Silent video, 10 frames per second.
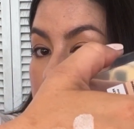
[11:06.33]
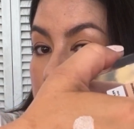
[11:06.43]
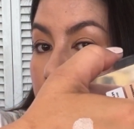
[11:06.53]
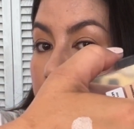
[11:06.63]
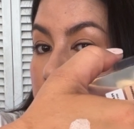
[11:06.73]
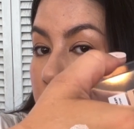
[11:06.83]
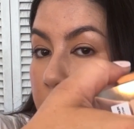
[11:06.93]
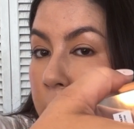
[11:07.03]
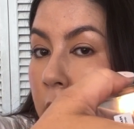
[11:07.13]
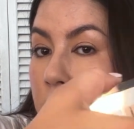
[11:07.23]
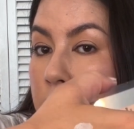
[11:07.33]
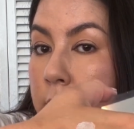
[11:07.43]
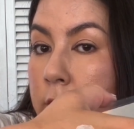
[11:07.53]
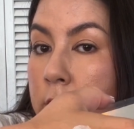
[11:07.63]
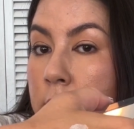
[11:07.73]
eyeshadow
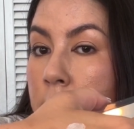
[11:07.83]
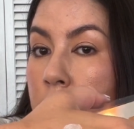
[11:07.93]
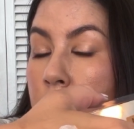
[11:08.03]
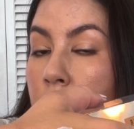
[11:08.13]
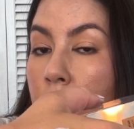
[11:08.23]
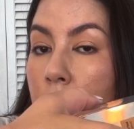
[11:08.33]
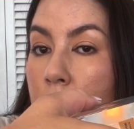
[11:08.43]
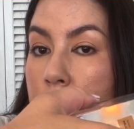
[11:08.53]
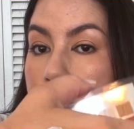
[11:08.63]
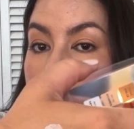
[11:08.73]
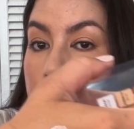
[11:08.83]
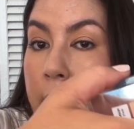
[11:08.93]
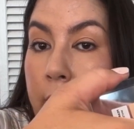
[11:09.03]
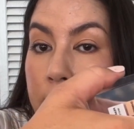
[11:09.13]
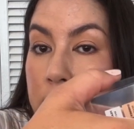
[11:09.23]
color, but
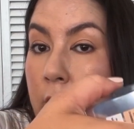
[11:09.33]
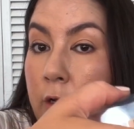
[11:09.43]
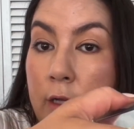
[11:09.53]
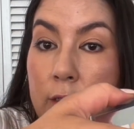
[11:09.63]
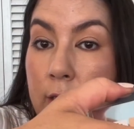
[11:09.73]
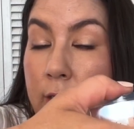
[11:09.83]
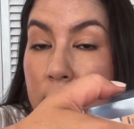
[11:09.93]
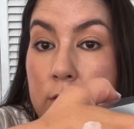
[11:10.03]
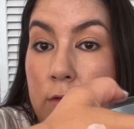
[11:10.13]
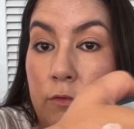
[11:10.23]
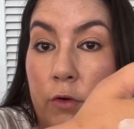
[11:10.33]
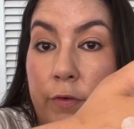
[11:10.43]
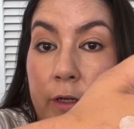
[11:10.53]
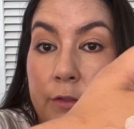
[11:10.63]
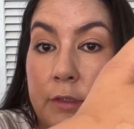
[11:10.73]
it is there, and it's for
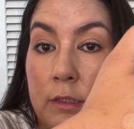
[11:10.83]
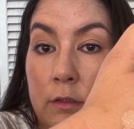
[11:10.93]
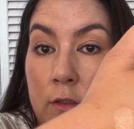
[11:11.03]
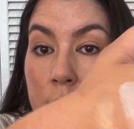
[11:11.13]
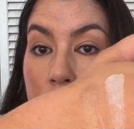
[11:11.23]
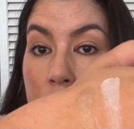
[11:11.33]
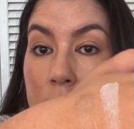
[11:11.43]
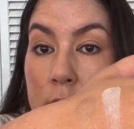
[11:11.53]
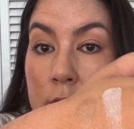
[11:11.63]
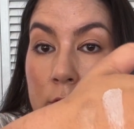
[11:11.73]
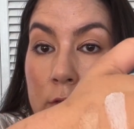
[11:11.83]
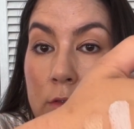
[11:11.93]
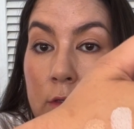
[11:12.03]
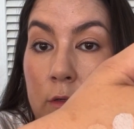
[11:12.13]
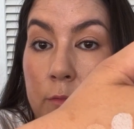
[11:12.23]
fair skin tones.
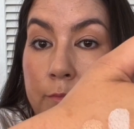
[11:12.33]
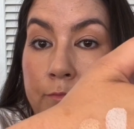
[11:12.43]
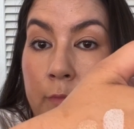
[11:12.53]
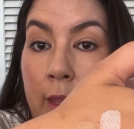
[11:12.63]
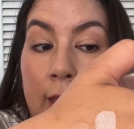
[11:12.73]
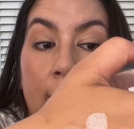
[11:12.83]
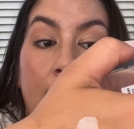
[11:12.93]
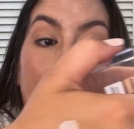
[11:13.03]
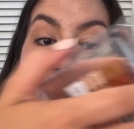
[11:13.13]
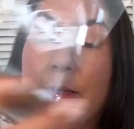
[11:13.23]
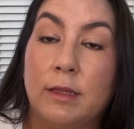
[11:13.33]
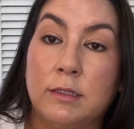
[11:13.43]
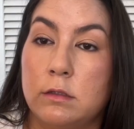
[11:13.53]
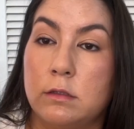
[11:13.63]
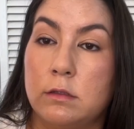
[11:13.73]
So, I mean,
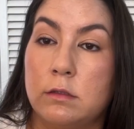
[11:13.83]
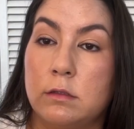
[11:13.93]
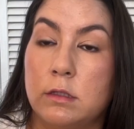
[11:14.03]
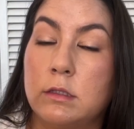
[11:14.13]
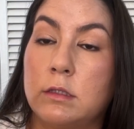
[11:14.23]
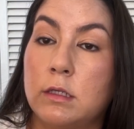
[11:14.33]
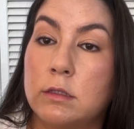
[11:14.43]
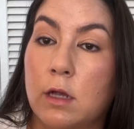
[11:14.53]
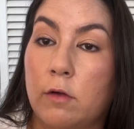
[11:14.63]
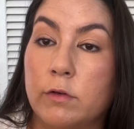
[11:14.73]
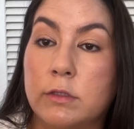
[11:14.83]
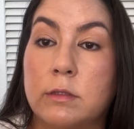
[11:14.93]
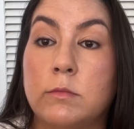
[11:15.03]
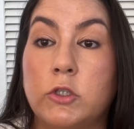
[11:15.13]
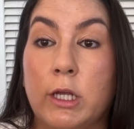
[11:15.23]
this does cover
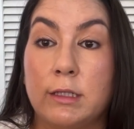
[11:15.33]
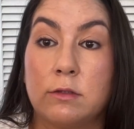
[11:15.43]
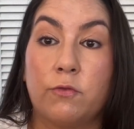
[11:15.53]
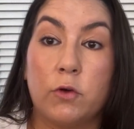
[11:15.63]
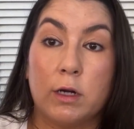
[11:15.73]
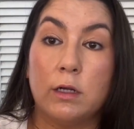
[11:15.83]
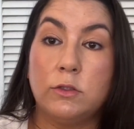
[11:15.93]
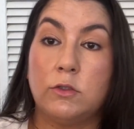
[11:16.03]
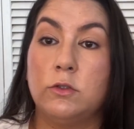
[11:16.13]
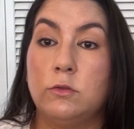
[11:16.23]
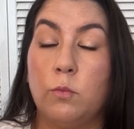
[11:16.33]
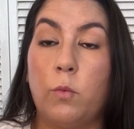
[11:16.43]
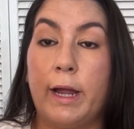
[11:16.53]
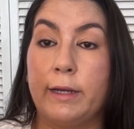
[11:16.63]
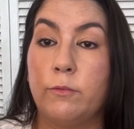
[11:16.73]
some shades for a
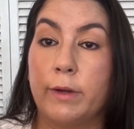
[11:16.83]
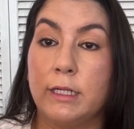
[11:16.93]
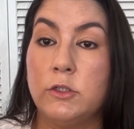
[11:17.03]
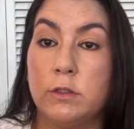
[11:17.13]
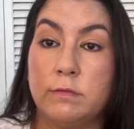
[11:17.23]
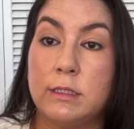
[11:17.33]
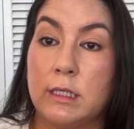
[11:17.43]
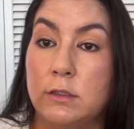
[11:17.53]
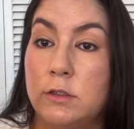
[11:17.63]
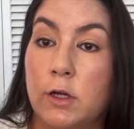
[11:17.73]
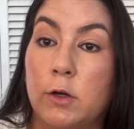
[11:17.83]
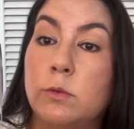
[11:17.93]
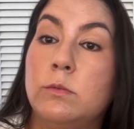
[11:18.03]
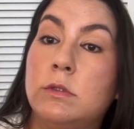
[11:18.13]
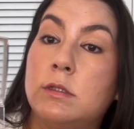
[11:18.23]
wide range of skin
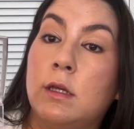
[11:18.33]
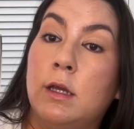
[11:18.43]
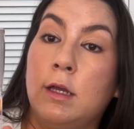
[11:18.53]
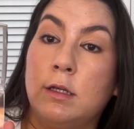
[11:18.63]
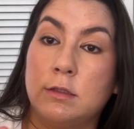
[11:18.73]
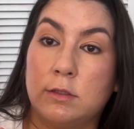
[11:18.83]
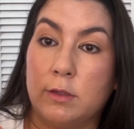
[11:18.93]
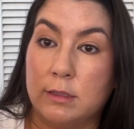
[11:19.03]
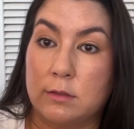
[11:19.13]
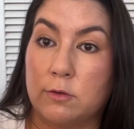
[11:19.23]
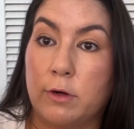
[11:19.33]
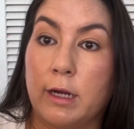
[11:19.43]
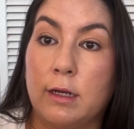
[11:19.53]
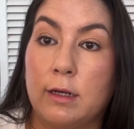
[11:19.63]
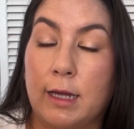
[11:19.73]
tones, so that's
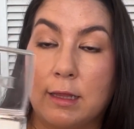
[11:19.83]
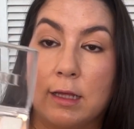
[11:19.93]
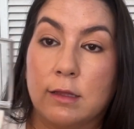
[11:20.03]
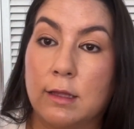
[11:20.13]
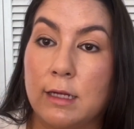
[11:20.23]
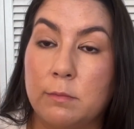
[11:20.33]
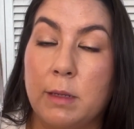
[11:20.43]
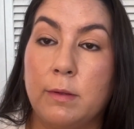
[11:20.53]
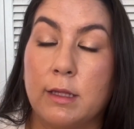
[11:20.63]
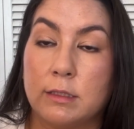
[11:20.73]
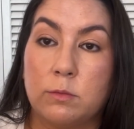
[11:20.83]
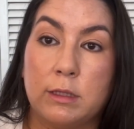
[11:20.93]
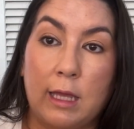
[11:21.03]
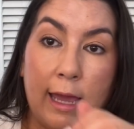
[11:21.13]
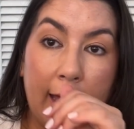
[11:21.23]
great. I think that maybe that's what
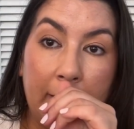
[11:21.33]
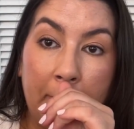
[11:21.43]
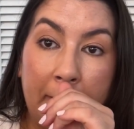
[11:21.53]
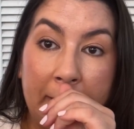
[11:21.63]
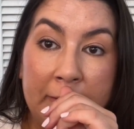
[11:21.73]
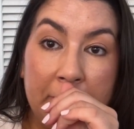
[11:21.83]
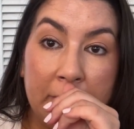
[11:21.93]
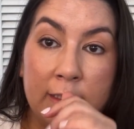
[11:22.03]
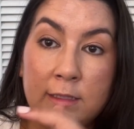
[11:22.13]
they had in mind with